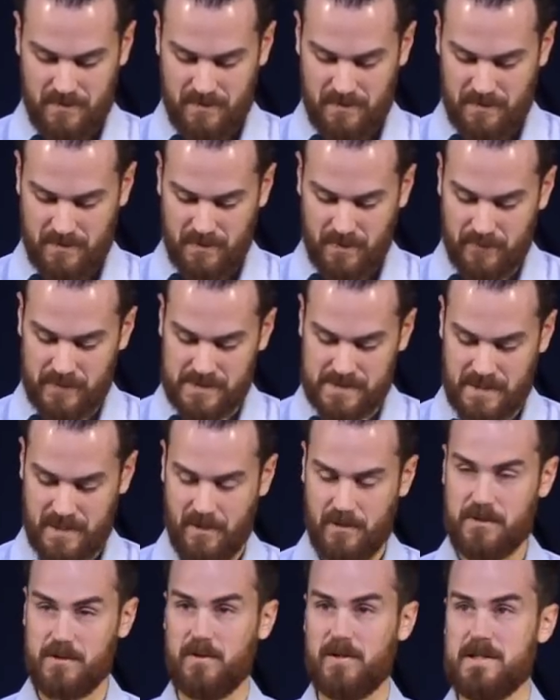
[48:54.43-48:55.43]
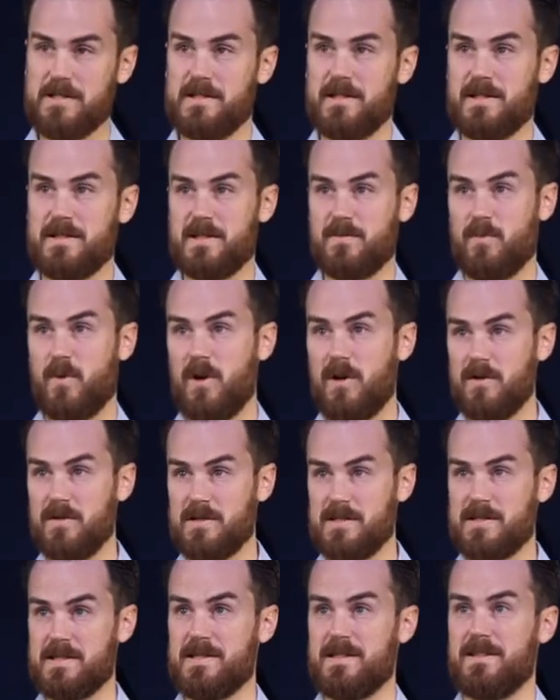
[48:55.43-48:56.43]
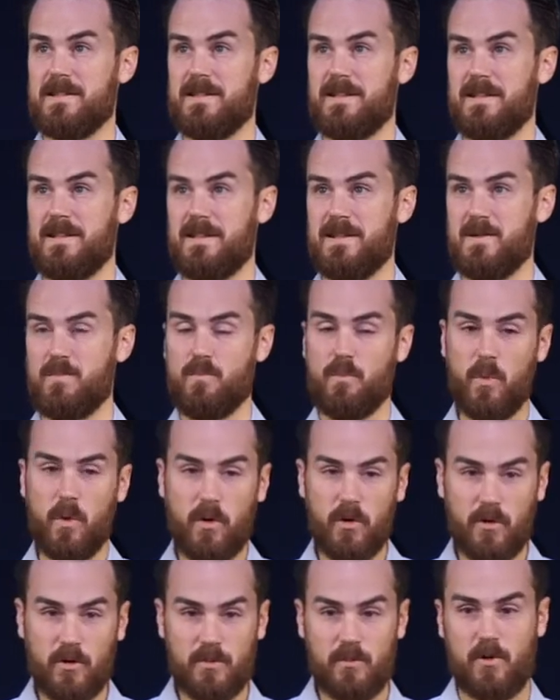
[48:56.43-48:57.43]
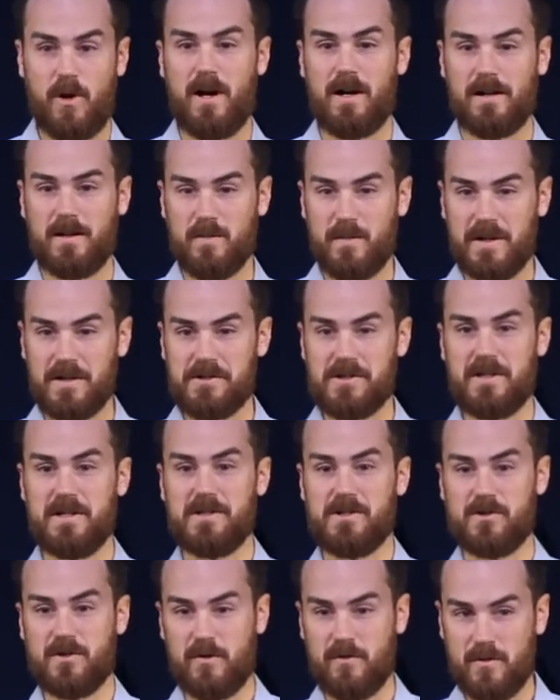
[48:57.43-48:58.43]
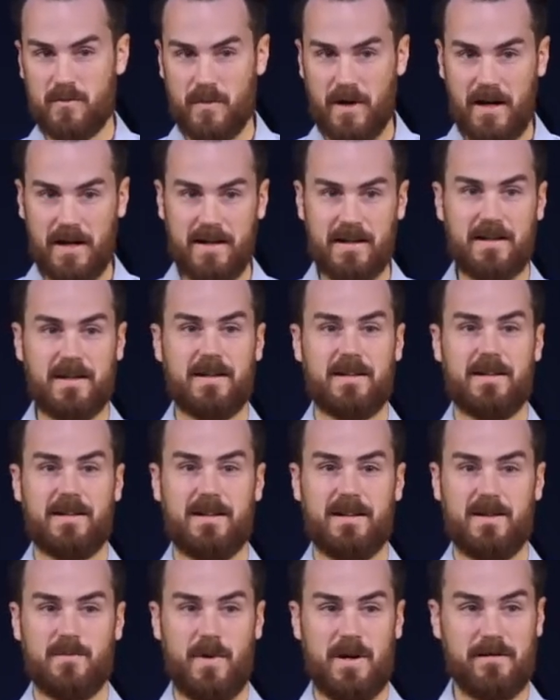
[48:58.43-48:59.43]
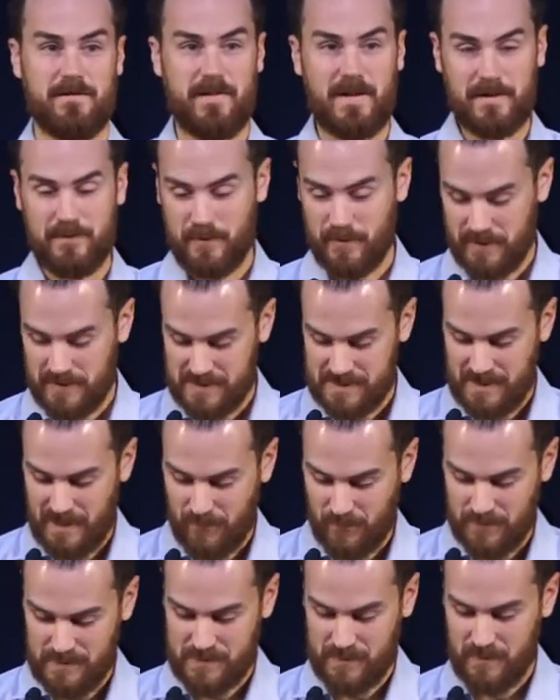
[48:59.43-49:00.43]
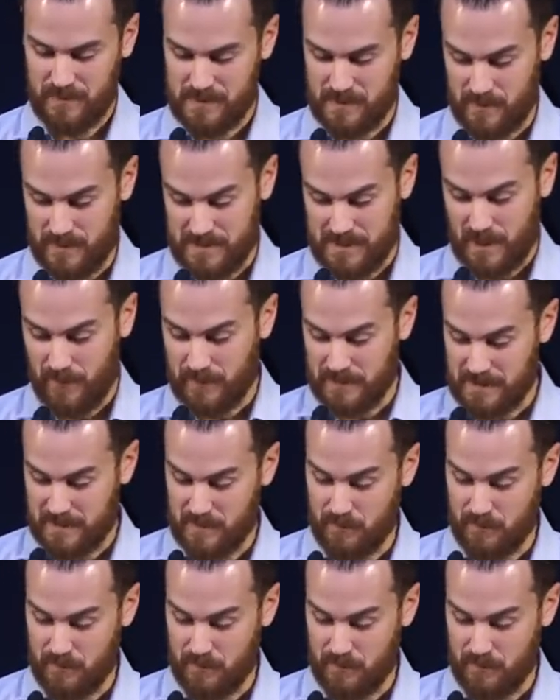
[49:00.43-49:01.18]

of these characteristics of Paul's bold proclamation. He's driven by, by faithfulness, not results. So he's coming to them